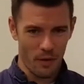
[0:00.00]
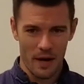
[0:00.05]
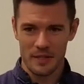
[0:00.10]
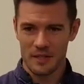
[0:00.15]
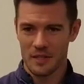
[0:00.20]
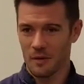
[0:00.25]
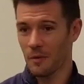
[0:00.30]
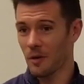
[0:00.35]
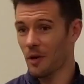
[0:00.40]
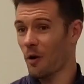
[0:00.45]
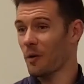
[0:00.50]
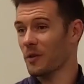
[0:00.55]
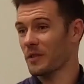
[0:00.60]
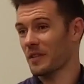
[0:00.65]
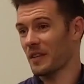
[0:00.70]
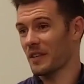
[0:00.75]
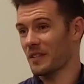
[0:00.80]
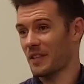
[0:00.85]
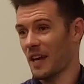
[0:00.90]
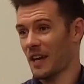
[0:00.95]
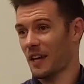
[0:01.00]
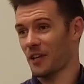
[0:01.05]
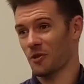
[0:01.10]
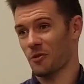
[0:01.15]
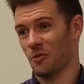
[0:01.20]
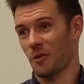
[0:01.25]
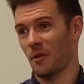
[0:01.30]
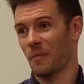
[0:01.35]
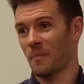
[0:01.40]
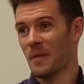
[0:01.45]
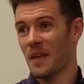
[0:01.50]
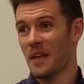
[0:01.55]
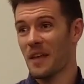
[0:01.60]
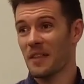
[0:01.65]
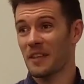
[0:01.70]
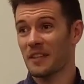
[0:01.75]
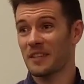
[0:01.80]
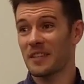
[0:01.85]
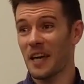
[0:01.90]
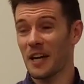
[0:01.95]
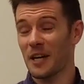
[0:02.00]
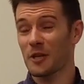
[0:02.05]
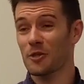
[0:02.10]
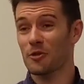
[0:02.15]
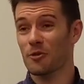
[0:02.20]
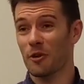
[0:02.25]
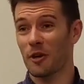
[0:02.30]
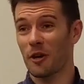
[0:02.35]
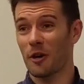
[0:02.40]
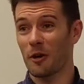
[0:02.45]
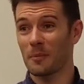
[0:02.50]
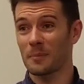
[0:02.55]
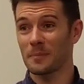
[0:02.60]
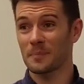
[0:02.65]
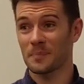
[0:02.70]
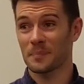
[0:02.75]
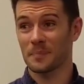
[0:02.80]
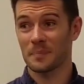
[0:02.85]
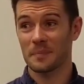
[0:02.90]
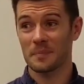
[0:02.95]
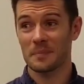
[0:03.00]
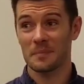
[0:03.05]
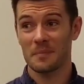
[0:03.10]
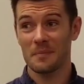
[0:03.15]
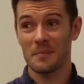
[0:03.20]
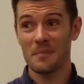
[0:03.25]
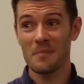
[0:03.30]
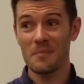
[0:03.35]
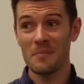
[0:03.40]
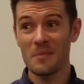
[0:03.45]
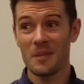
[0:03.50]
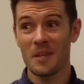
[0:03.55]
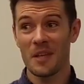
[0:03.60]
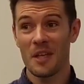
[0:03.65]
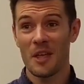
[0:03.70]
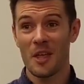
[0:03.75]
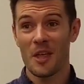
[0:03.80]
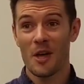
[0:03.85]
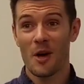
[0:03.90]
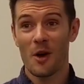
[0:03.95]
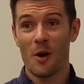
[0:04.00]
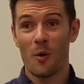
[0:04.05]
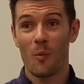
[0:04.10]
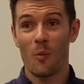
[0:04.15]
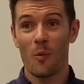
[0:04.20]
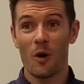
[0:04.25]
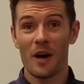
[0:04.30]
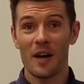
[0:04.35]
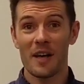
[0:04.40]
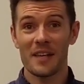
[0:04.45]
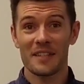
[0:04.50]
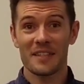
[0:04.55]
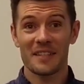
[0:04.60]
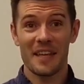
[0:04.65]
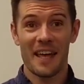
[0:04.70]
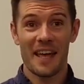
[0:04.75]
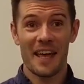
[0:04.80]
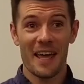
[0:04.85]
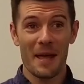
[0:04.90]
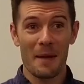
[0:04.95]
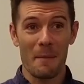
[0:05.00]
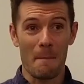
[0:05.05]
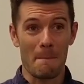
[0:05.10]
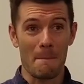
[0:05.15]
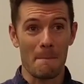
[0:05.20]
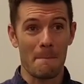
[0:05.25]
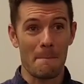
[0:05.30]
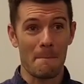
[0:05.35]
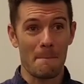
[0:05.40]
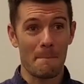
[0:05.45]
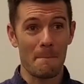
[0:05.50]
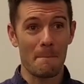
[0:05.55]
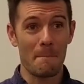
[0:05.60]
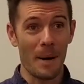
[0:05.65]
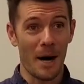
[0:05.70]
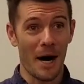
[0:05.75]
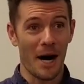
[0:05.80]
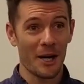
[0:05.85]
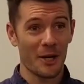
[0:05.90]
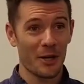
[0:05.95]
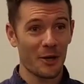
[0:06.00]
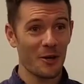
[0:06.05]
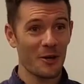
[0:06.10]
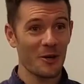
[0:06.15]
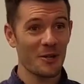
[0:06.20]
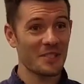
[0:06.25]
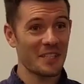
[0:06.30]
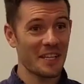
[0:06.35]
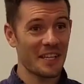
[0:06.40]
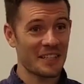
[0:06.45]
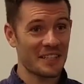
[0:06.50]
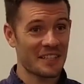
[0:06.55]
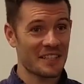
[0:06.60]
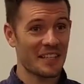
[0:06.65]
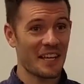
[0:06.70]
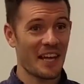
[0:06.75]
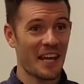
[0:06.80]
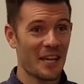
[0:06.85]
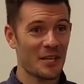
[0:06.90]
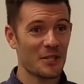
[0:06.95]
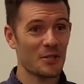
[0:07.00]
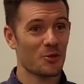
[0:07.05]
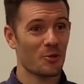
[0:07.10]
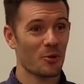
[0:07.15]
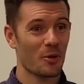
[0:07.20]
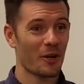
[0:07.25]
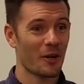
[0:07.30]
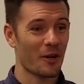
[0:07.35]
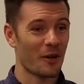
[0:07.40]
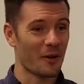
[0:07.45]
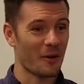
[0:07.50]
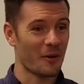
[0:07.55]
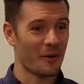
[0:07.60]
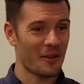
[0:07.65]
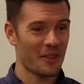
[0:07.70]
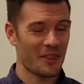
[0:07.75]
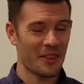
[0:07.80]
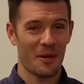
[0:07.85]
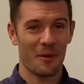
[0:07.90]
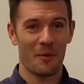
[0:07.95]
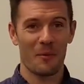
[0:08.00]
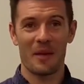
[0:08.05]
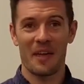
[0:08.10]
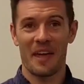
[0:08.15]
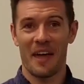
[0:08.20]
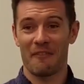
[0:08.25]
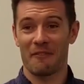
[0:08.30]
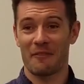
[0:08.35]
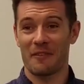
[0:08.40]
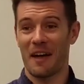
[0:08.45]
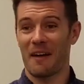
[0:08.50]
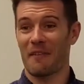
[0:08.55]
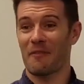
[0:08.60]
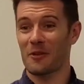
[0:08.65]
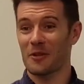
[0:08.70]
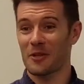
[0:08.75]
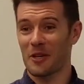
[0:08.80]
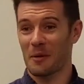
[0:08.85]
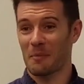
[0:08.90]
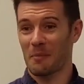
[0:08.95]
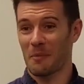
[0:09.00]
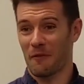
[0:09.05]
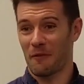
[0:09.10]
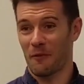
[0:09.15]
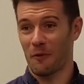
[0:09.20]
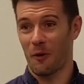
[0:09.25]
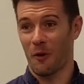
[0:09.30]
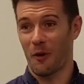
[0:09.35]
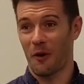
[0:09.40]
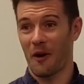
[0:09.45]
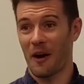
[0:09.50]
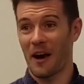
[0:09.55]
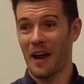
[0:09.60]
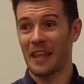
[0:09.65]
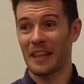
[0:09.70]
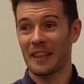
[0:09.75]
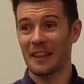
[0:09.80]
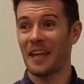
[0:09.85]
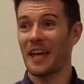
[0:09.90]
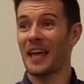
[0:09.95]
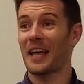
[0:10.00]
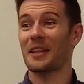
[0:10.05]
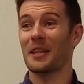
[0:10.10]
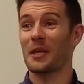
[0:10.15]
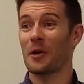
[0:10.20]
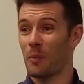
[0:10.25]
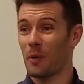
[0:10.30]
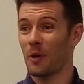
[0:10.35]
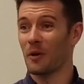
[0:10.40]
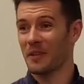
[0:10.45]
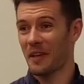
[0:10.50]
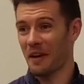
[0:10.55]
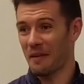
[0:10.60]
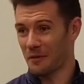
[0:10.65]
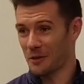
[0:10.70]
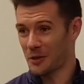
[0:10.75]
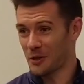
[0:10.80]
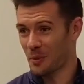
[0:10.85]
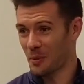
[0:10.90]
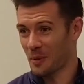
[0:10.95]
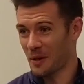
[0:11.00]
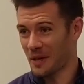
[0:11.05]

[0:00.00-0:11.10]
was a bonkers insane drill that we have never done before and likely will never do again. But I will give you guys a very